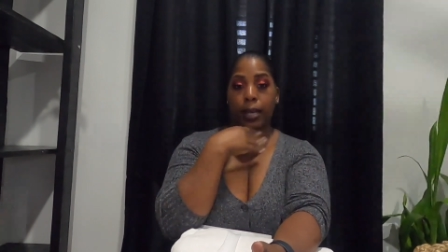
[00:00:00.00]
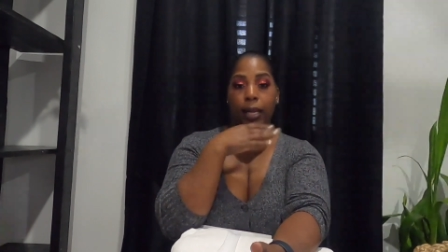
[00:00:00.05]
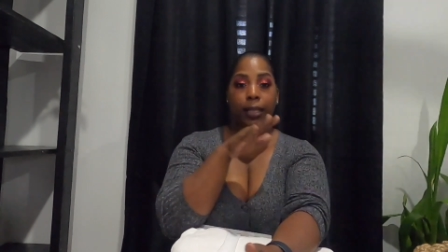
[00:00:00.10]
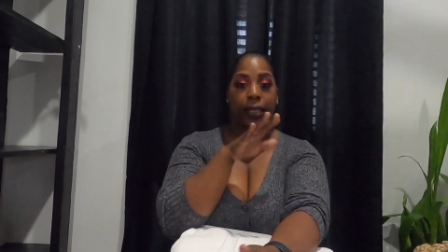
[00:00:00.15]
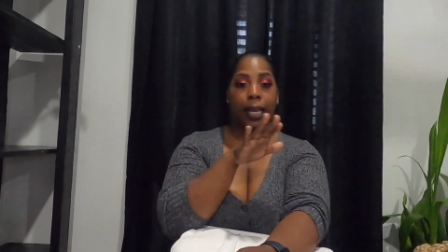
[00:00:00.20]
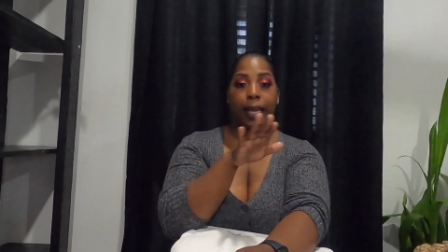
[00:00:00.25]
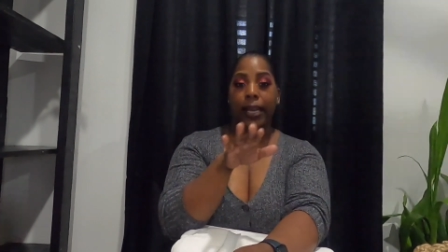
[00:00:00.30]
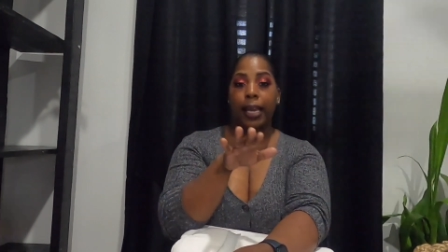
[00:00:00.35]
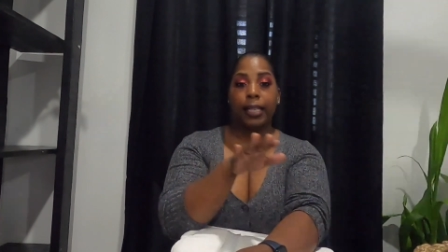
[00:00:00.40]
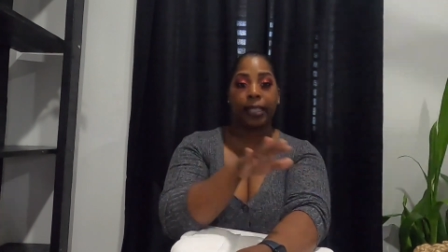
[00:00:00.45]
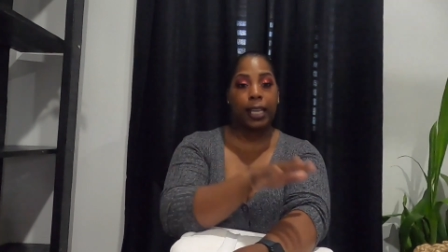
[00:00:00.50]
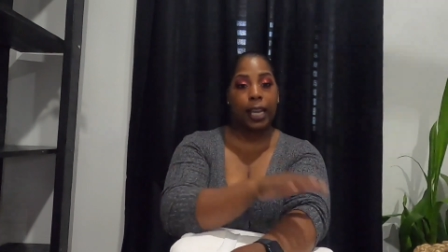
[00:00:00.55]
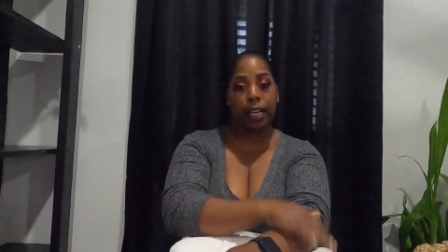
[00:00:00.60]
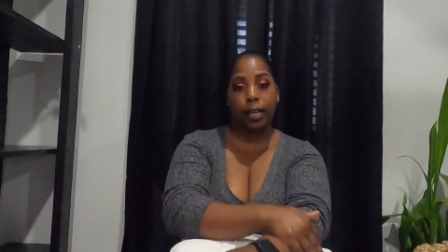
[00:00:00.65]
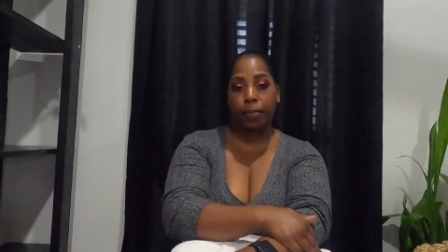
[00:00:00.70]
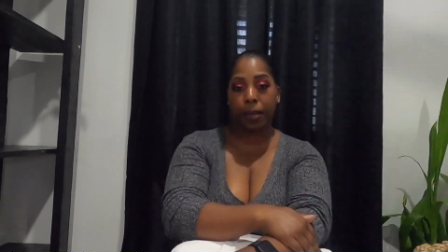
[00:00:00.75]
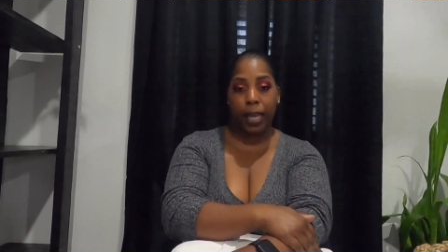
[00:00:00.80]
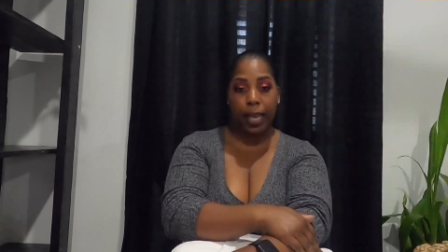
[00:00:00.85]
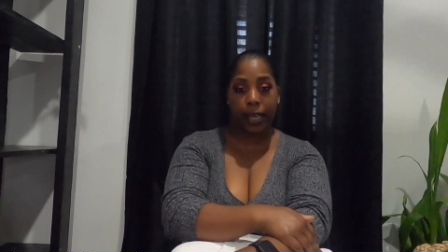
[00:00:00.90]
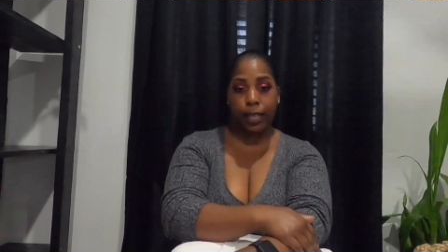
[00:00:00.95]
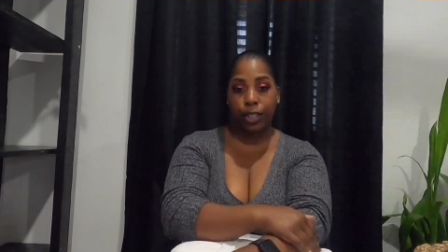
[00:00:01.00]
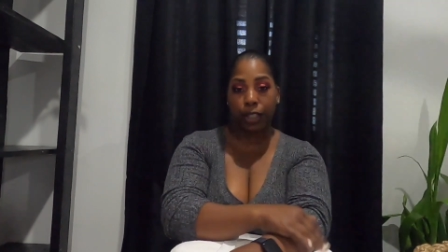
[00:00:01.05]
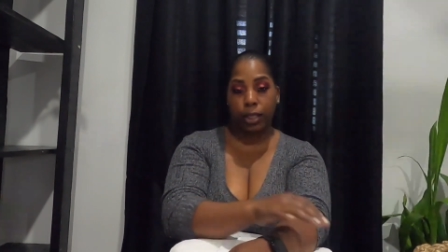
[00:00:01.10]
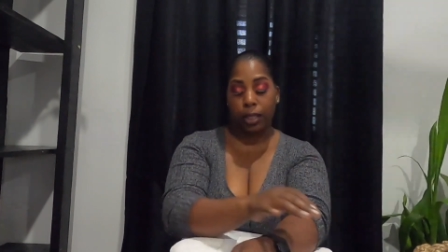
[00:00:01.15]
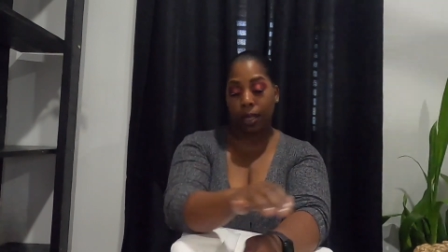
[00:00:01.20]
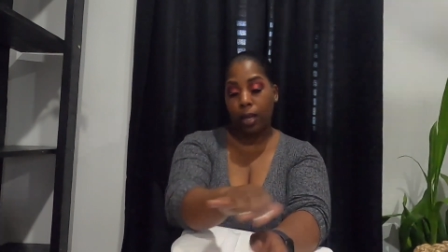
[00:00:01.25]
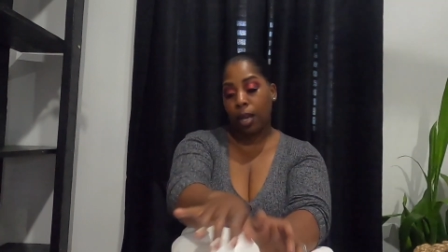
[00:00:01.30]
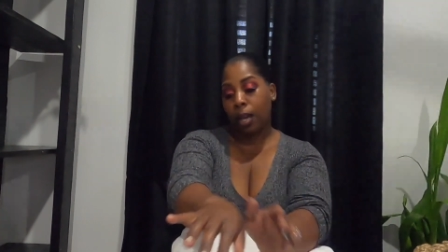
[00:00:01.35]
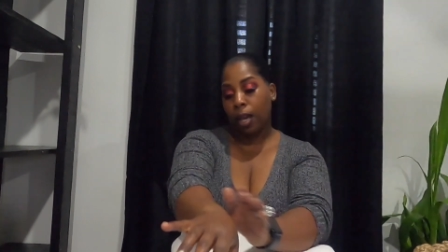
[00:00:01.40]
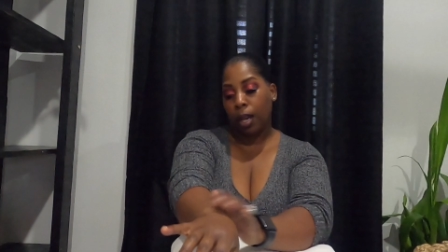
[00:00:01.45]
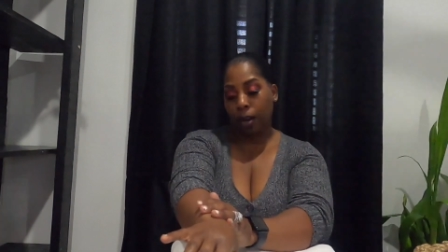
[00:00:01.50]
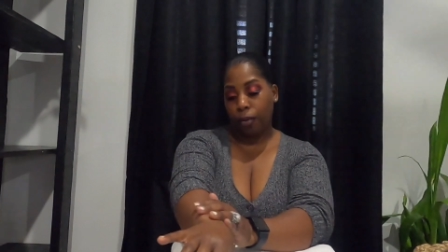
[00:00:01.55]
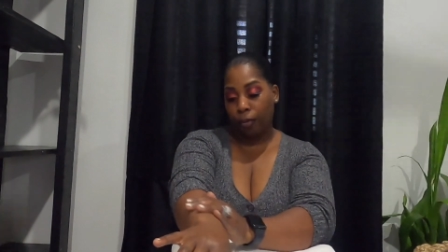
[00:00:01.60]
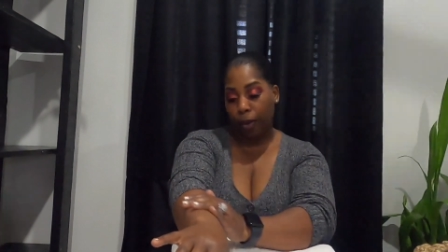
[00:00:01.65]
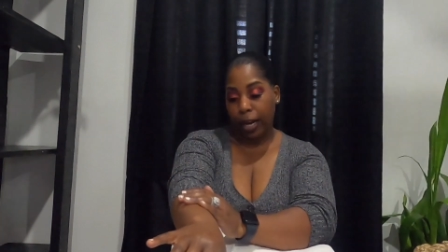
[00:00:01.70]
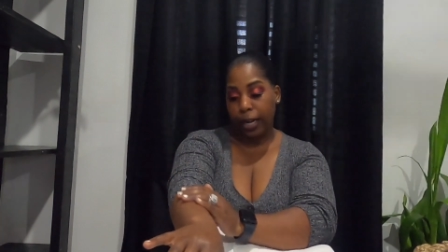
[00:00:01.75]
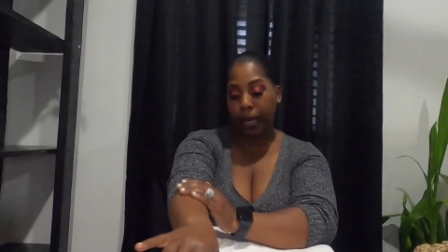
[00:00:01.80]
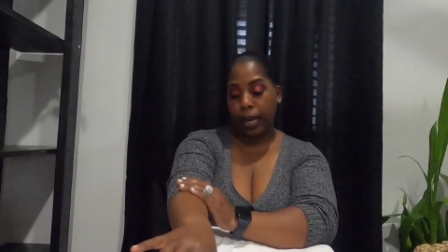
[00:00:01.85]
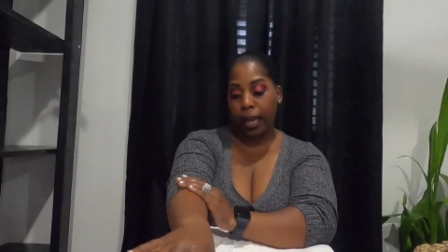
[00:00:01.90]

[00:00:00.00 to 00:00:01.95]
because I ain't got time to be ashy right